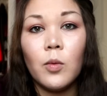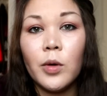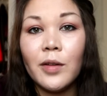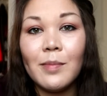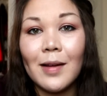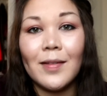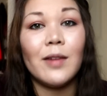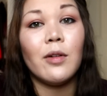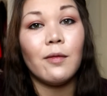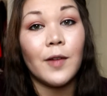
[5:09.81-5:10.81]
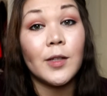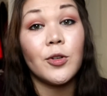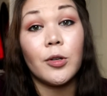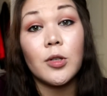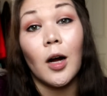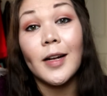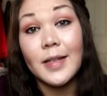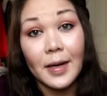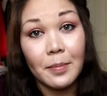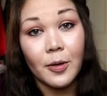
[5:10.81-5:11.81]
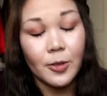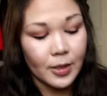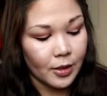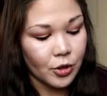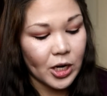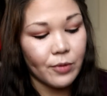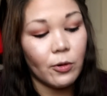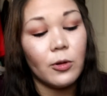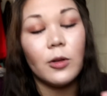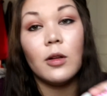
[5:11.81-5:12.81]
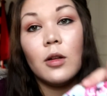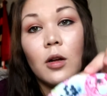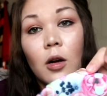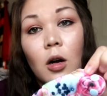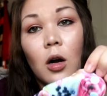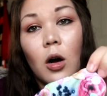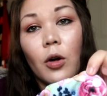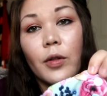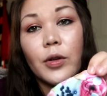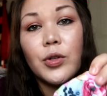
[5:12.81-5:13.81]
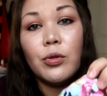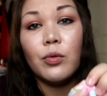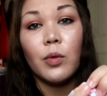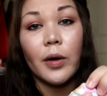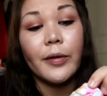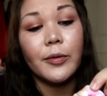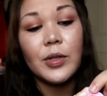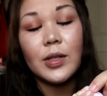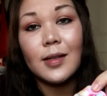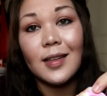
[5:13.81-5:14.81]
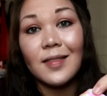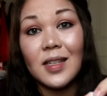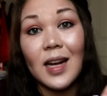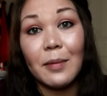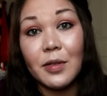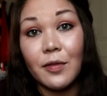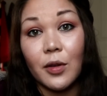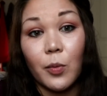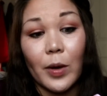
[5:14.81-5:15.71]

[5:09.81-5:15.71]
One of my favorite features on diapers in general are the 2 rows of snaps for the